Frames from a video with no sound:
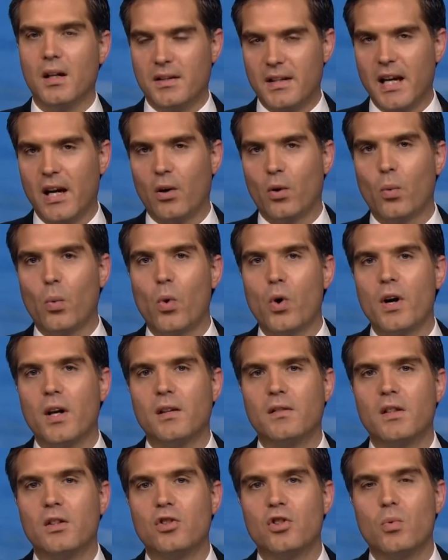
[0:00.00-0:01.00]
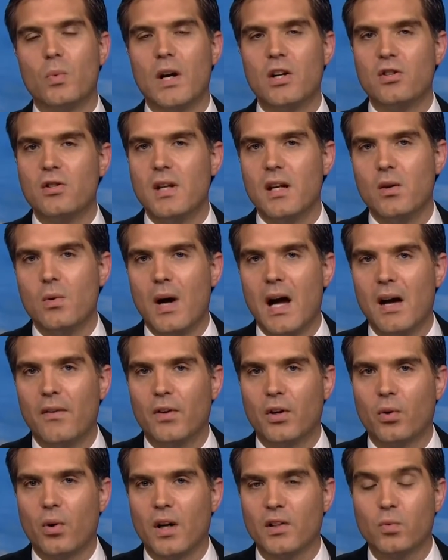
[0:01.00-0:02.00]
terror warning situation that you have
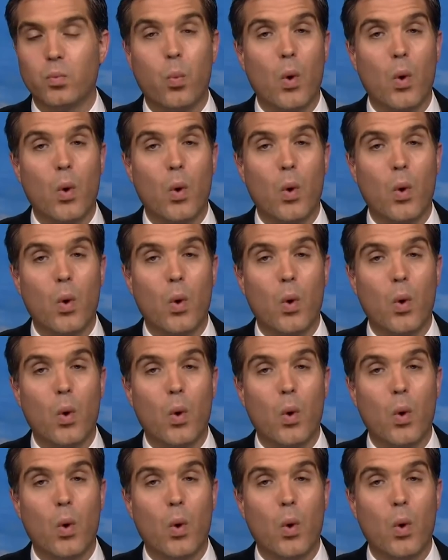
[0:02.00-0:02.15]
across